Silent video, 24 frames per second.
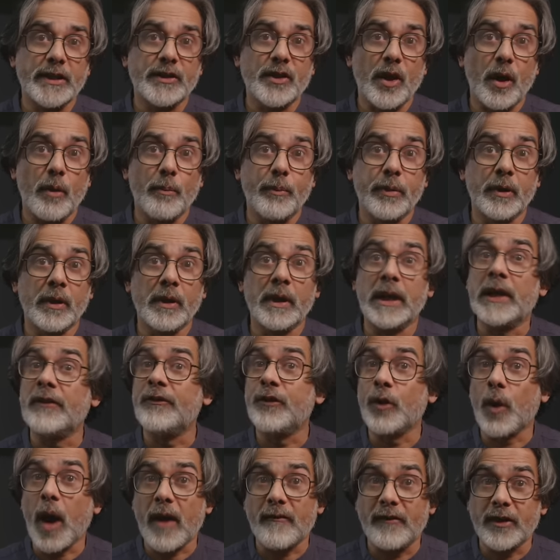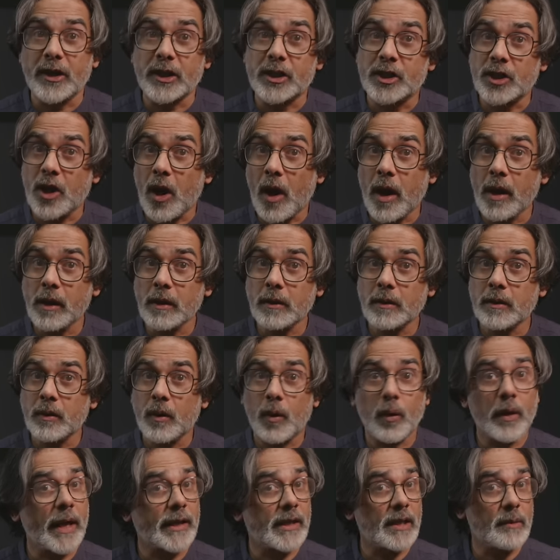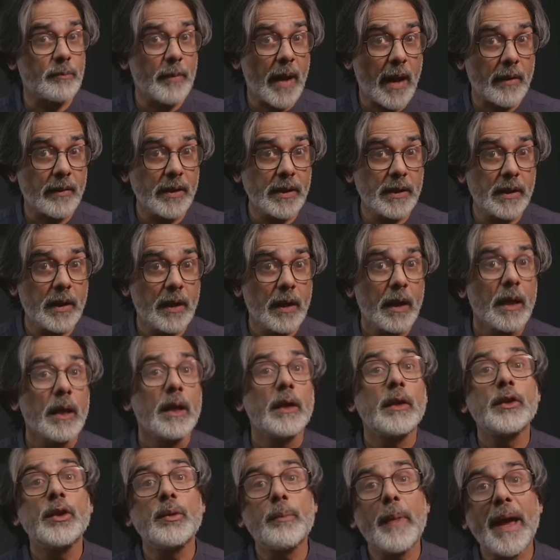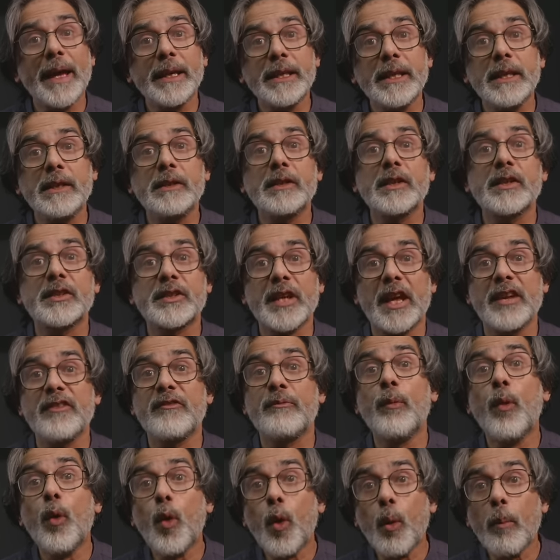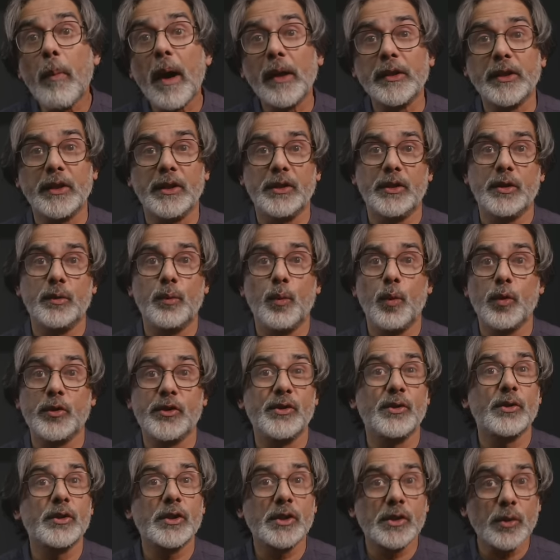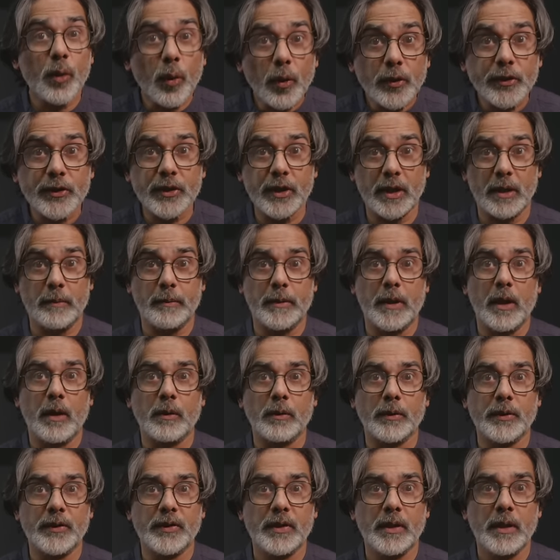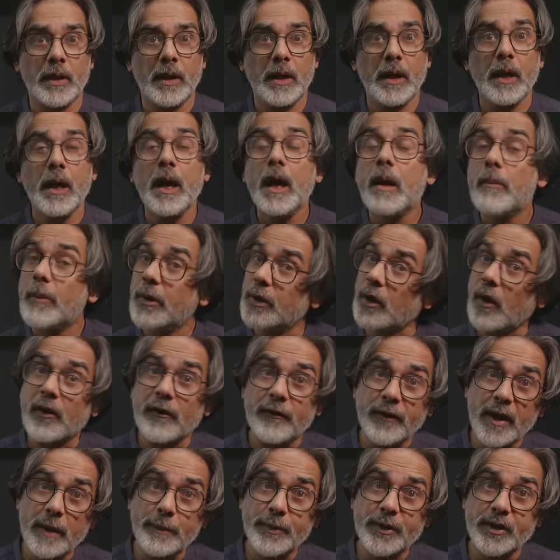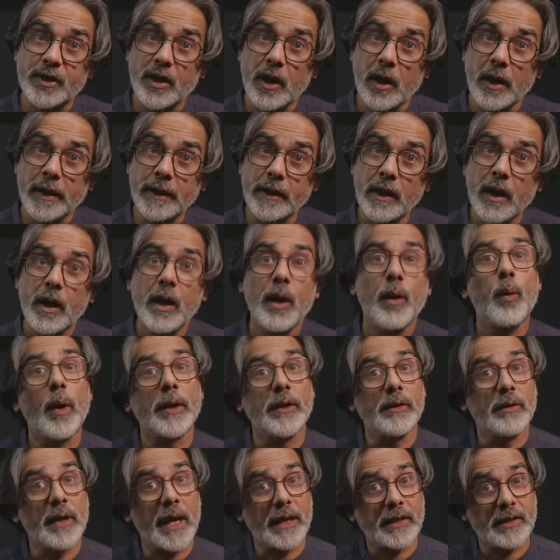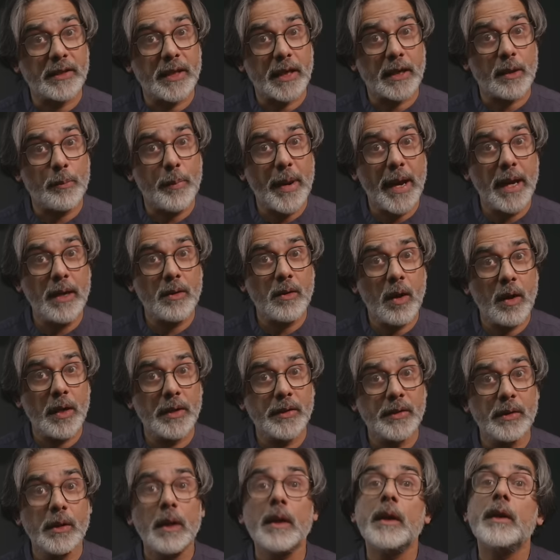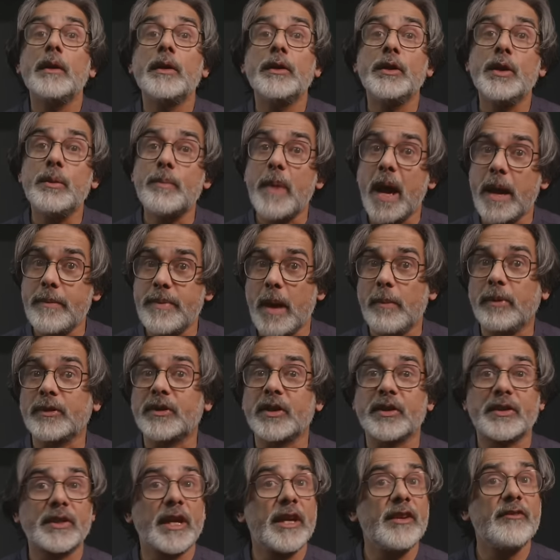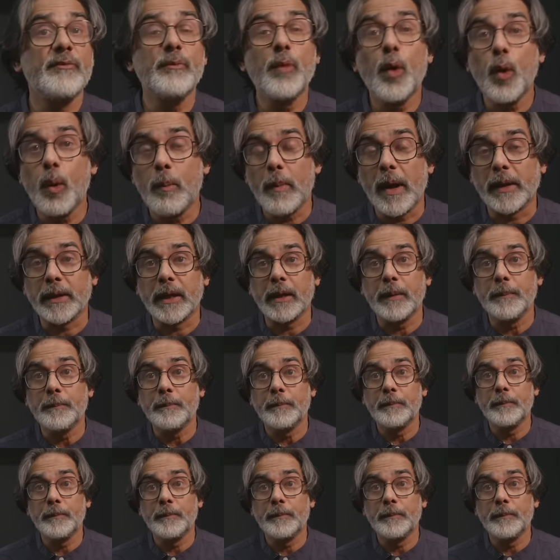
example, if you're having a child or getting married, you may need to save more money towards your short-term goals. But on the flip side, when you next get a pay rise, you may be able to save more money.